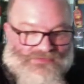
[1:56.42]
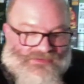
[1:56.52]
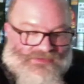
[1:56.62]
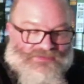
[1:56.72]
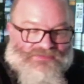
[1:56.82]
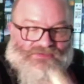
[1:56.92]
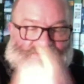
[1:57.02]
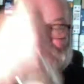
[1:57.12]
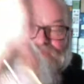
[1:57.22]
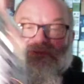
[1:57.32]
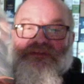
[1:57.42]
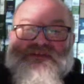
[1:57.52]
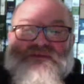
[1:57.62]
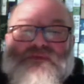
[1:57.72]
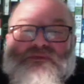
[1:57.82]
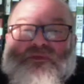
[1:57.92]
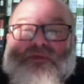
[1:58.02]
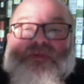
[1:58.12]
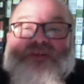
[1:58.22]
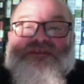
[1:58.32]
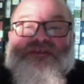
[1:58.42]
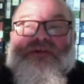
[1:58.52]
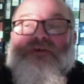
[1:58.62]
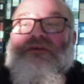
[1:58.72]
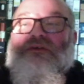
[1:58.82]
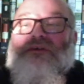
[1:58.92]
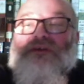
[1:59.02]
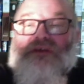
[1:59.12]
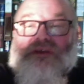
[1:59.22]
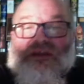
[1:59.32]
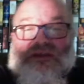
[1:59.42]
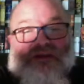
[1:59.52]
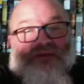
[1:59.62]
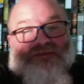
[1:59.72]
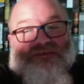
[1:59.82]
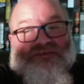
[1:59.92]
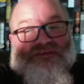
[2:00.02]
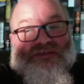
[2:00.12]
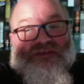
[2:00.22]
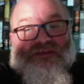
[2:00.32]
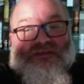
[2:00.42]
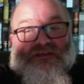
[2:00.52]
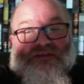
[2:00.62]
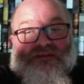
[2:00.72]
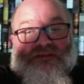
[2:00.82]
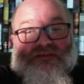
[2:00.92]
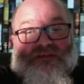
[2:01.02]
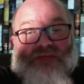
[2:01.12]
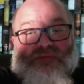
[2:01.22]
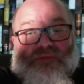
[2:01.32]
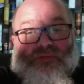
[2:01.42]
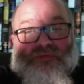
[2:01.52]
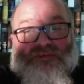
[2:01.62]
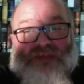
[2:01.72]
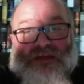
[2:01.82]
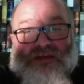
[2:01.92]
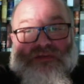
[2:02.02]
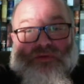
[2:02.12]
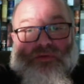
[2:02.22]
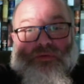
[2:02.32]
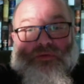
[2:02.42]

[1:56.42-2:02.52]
I started with this one 4 months ago, and I was seeing that the level was getting low.